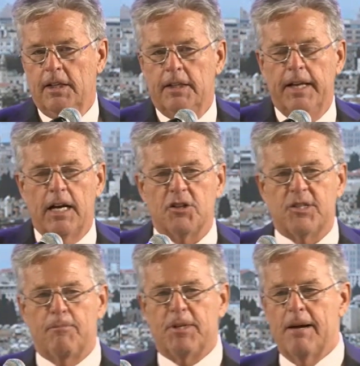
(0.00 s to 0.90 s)
Then on
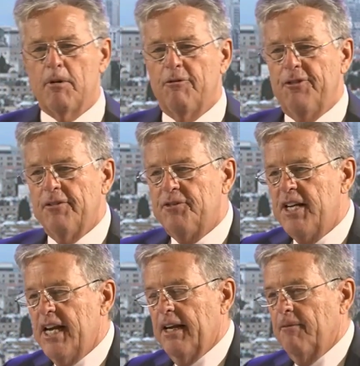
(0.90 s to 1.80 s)
September
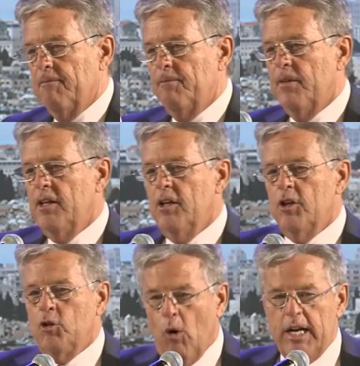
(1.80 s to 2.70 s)
15,
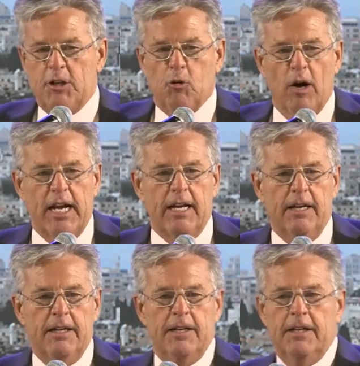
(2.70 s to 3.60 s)
2020,
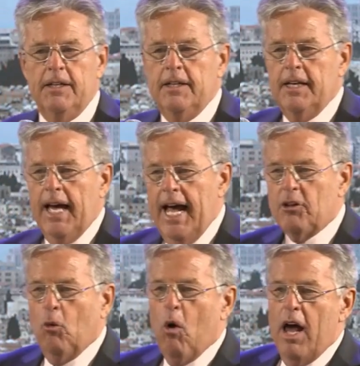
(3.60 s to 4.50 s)
at
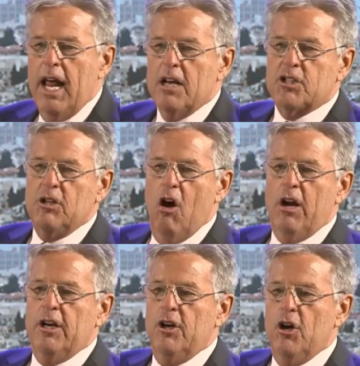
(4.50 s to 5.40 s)
the White House lawn
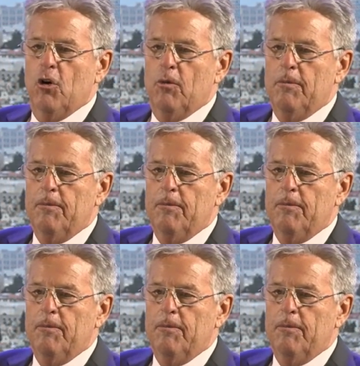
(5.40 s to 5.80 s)
at noon,